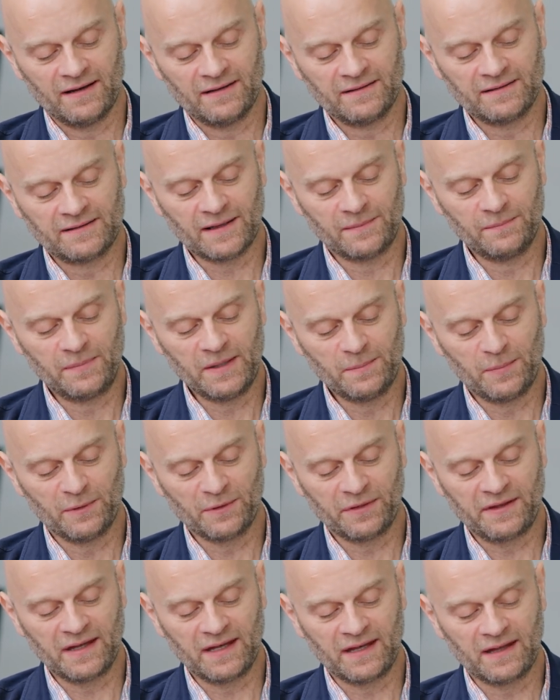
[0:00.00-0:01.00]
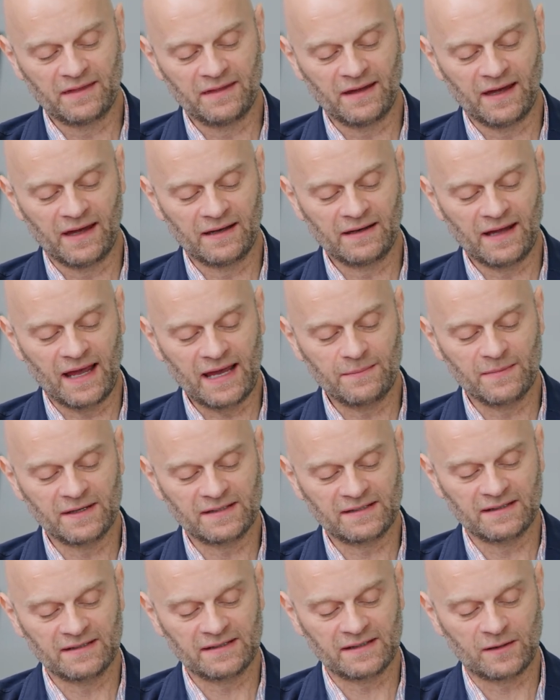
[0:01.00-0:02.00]
Some people think that
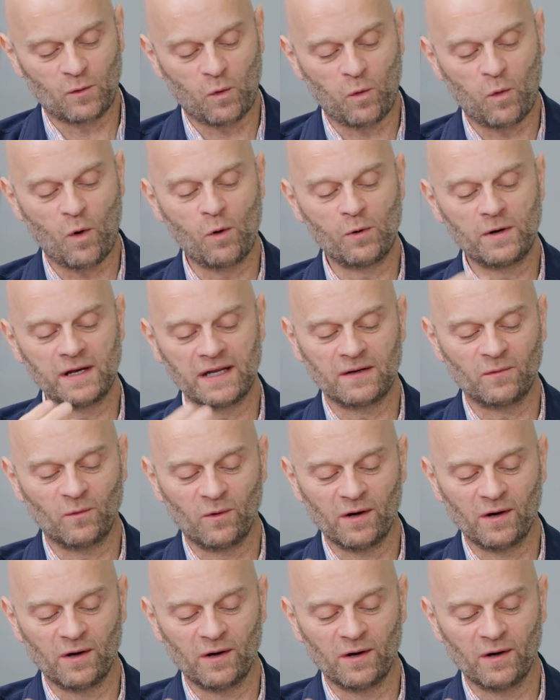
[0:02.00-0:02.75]
Amos is quoting